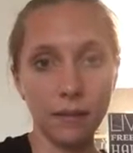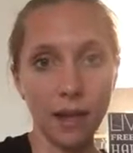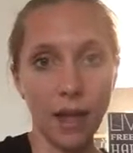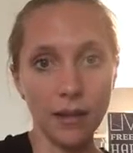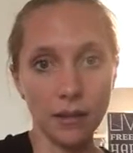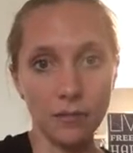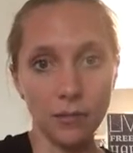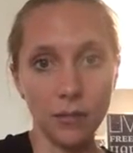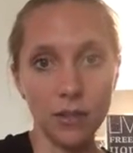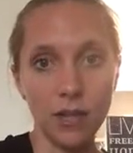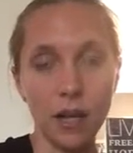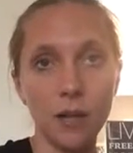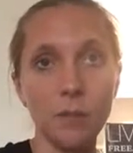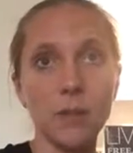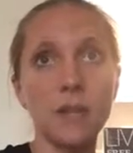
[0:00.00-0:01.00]
active or
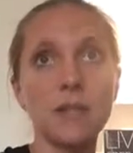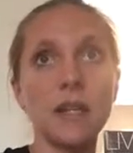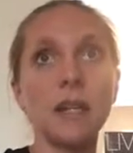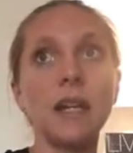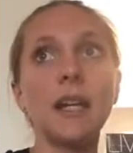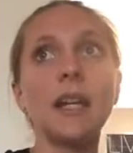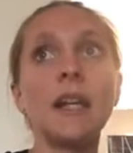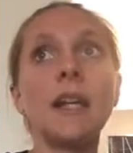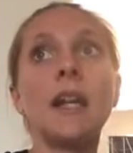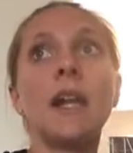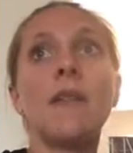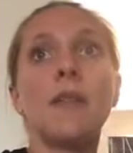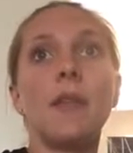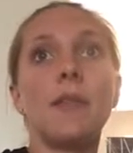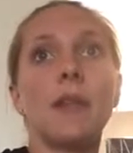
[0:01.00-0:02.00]
retired military,
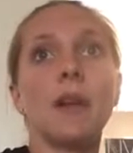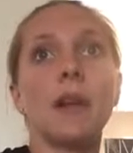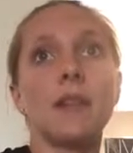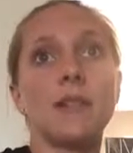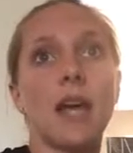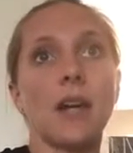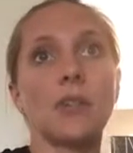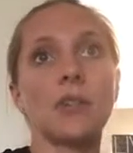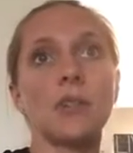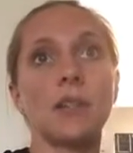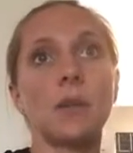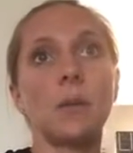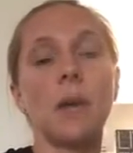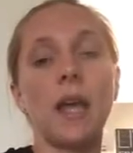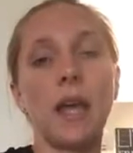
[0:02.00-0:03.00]
then there is actually
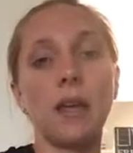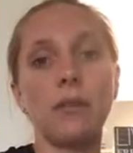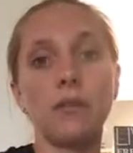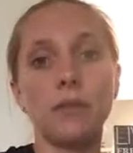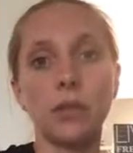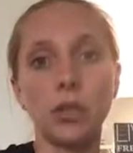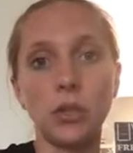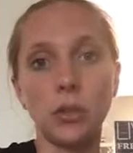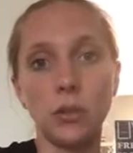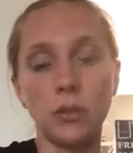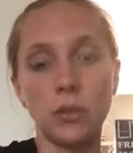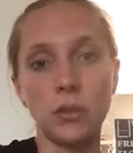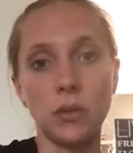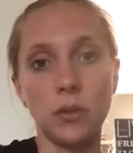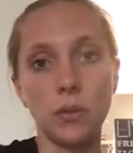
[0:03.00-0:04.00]
a way for
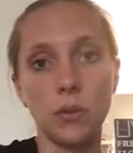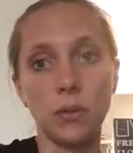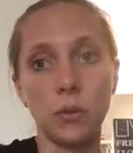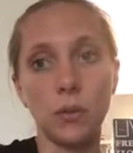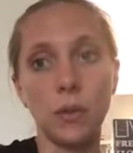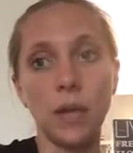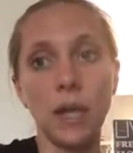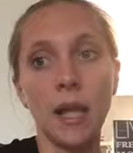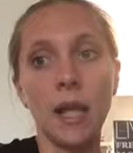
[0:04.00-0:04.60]
you to